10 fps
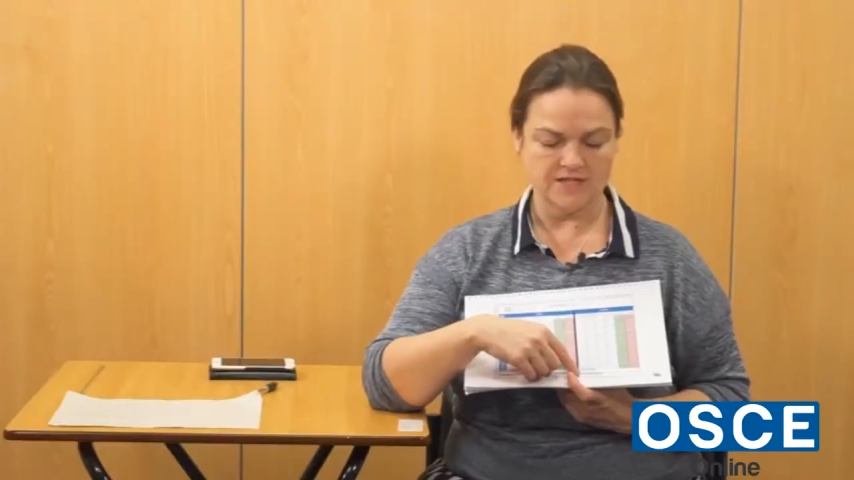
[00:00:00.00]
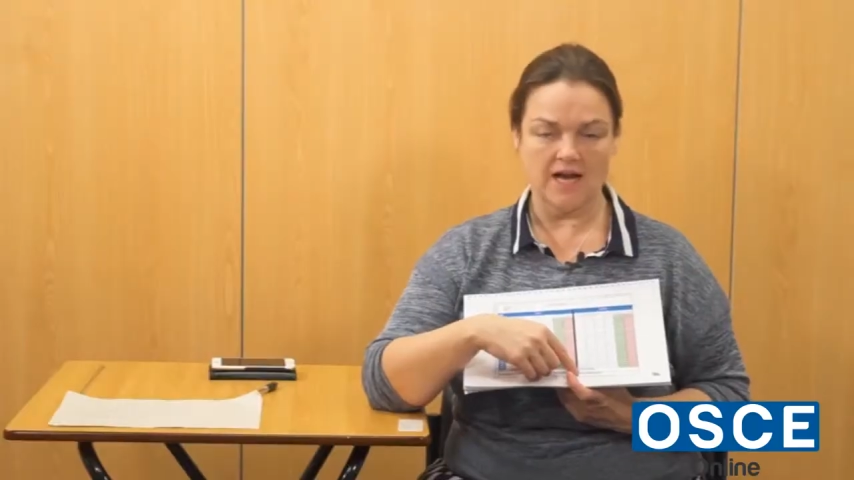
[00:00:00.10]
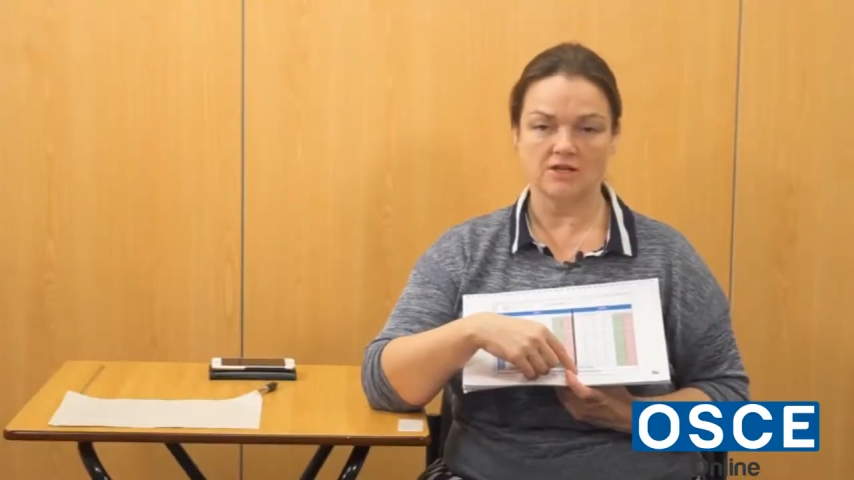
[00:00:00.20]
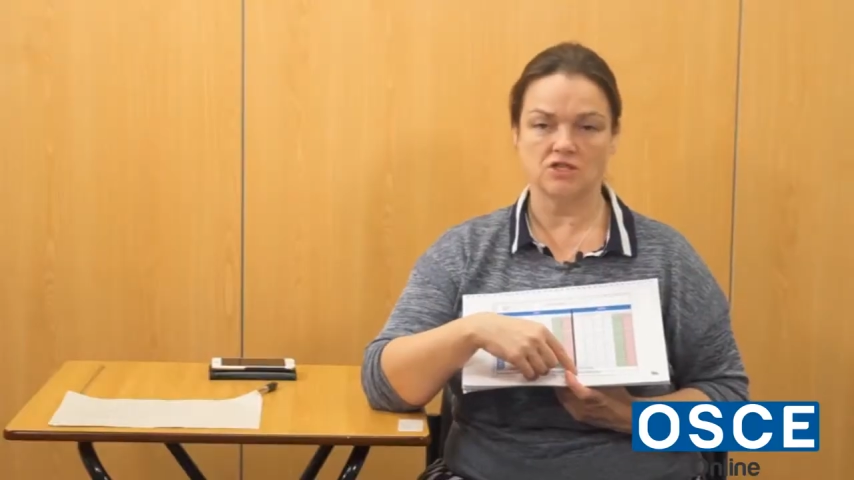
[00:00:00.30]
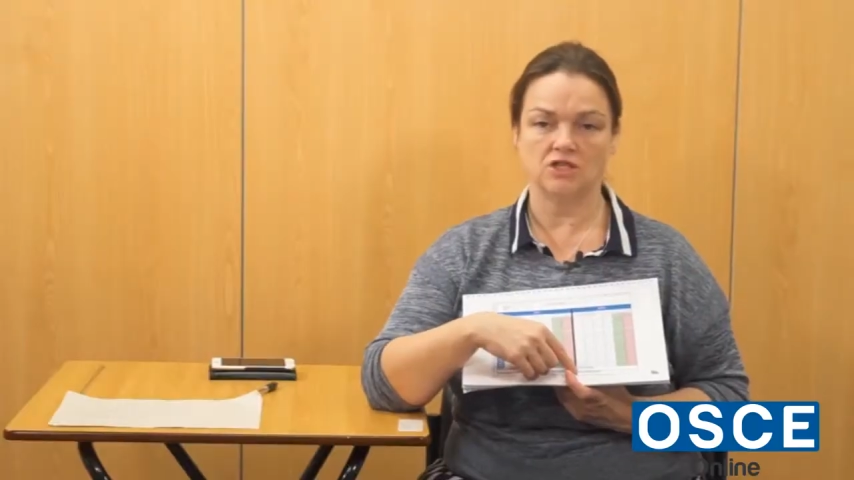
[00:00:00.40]

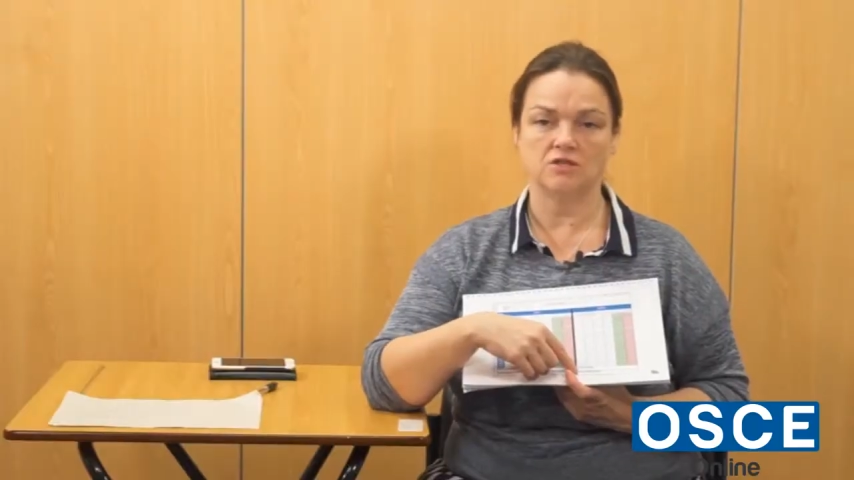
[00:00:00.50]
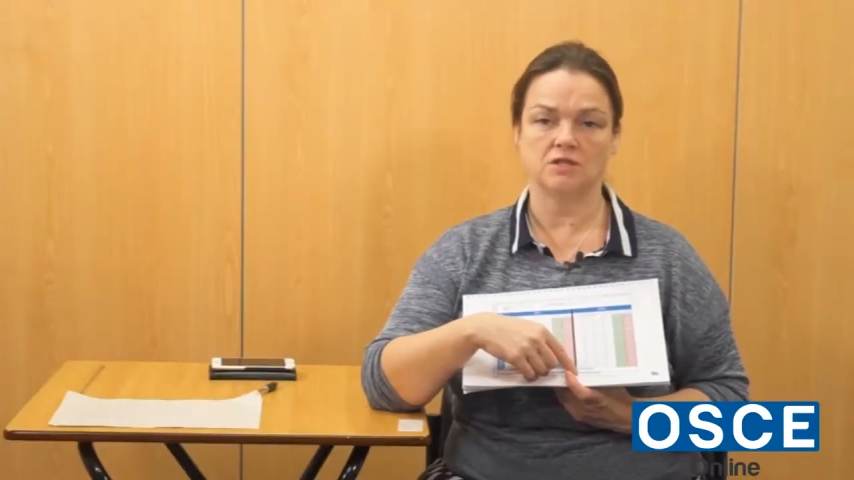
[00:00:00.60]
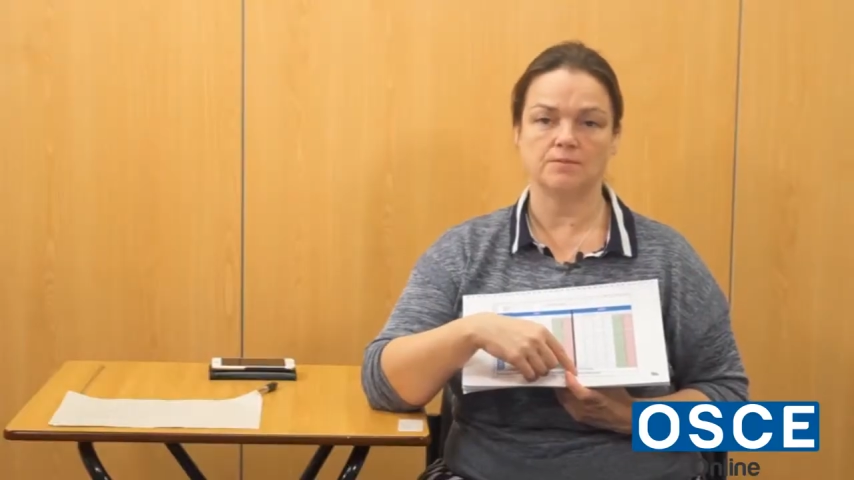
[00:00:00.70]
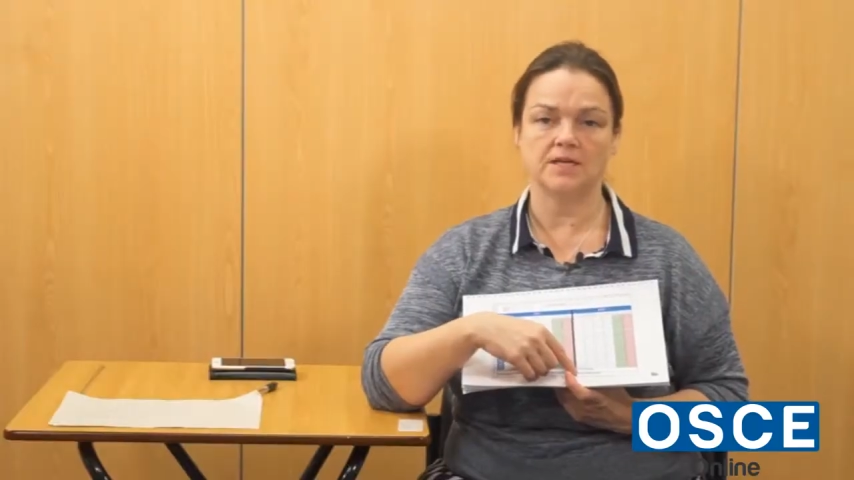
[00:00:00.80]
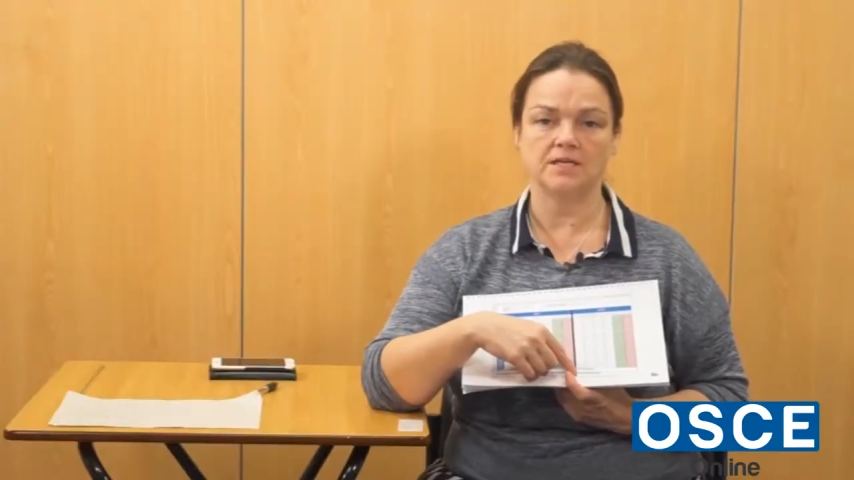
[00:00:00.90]
ask you
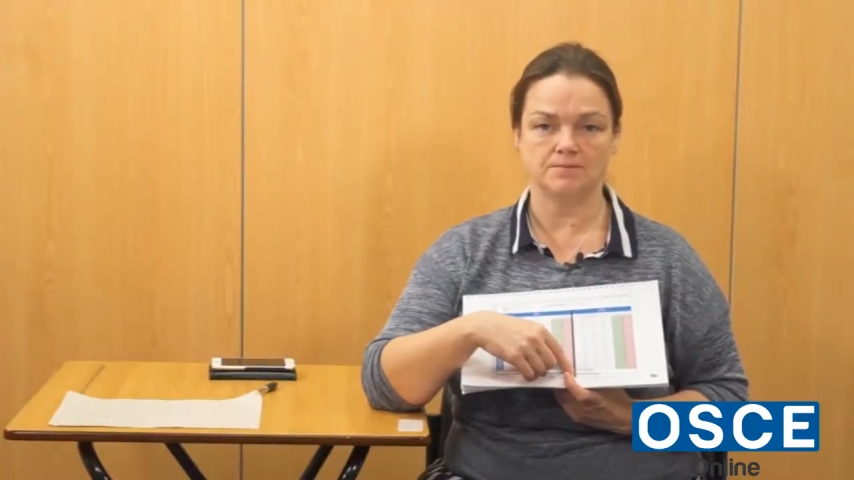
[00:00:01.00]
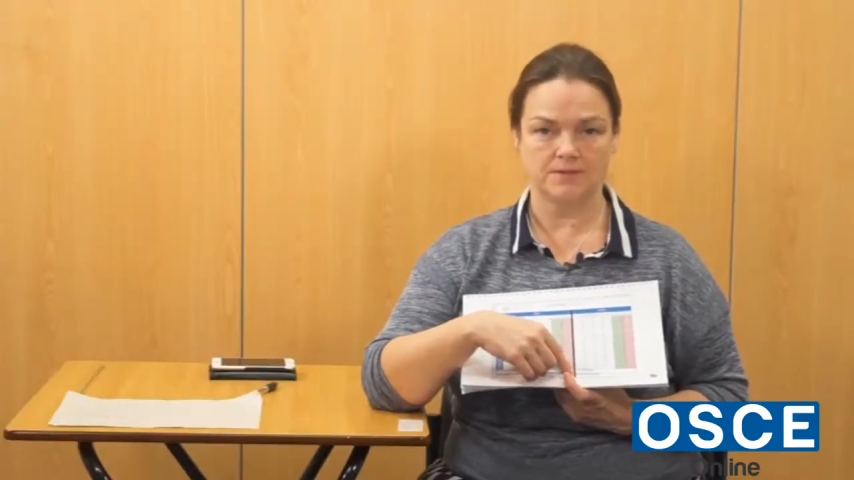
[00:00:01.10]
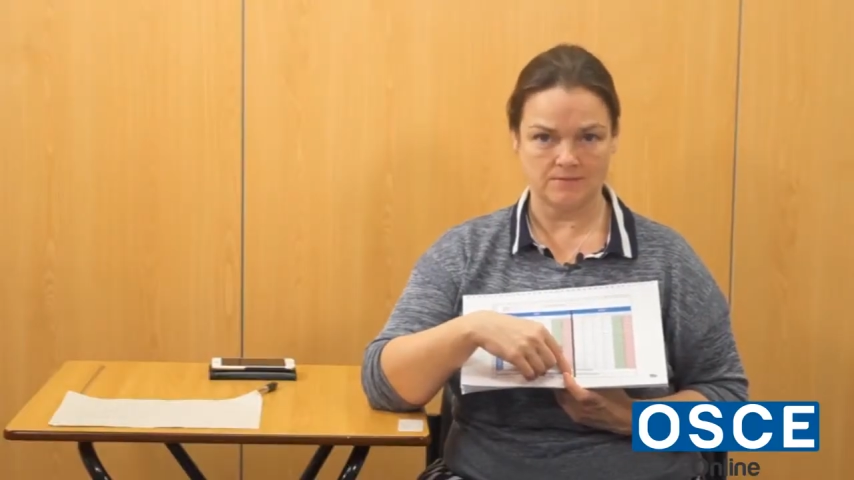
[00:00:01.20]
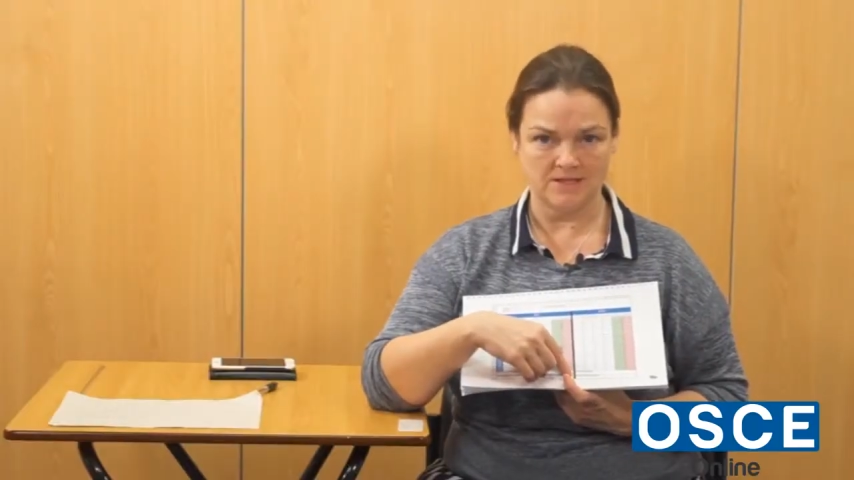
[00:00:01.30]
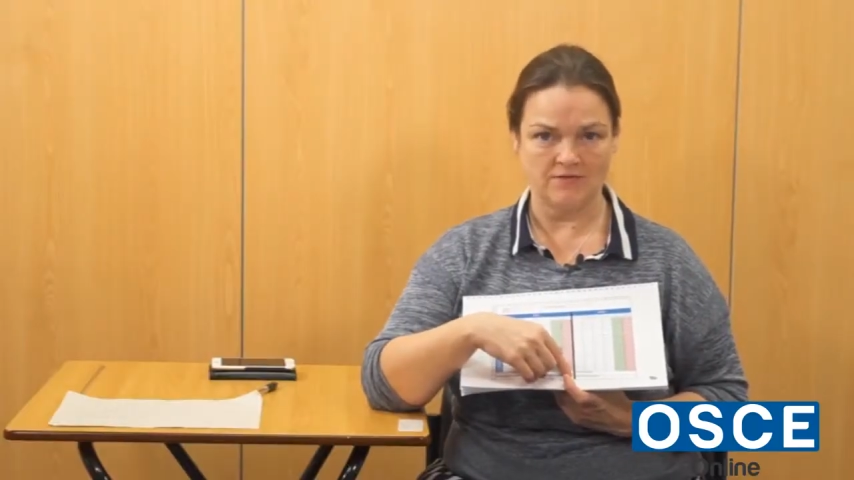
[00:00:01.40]
to be
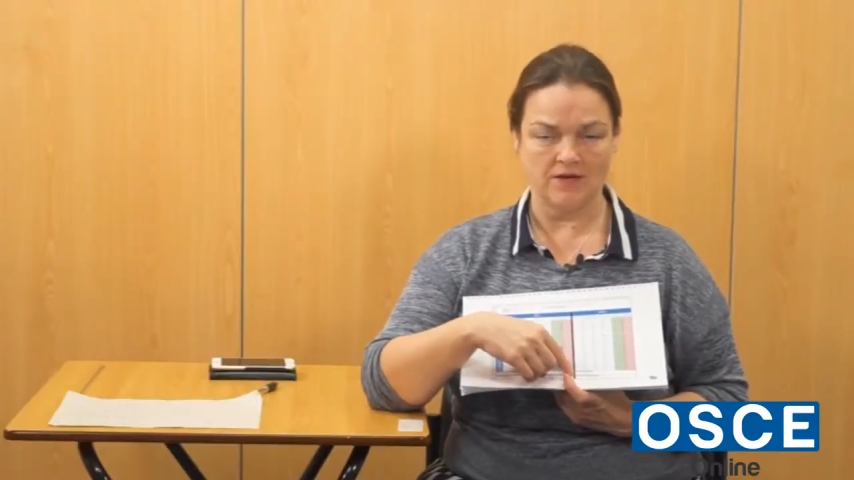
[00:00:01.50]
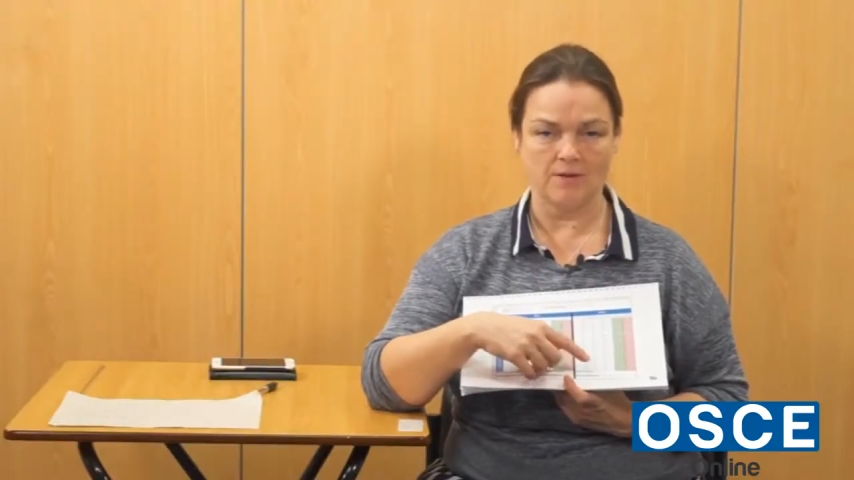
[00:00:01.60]
specific